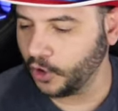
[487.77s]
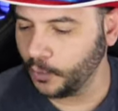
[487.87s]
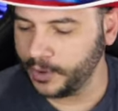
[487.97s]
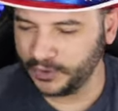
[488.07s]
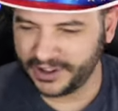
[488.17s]

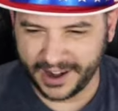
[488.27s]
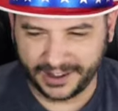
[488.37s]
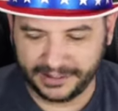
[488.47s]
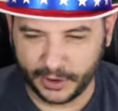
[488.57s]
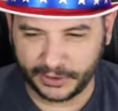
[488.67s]
Volpe was kind of
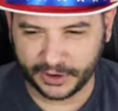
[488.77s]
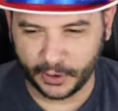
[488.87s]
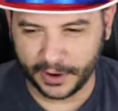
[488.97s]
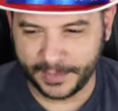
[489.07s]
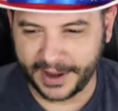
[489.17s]
close,
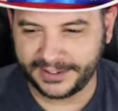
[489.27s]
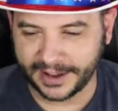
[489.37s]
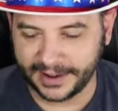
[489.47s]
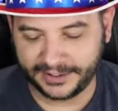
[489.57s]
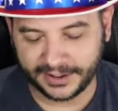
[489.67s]
so it made
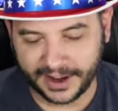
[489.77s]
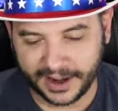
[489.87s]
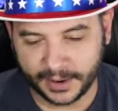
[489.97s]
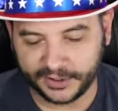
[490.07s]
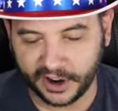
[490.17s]
sense to take
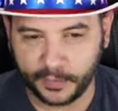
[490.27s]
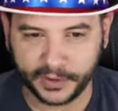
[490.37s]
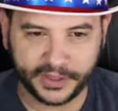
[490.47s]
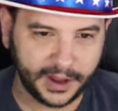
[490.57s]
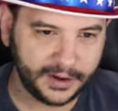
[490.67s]
it himself.
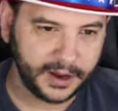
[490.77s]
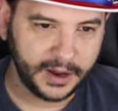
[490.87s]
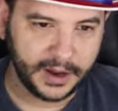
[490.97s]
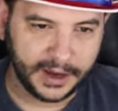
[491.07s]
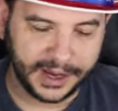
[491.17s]
But then
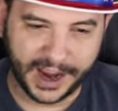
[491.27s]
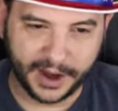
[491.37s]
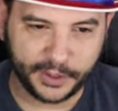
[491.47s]
he kind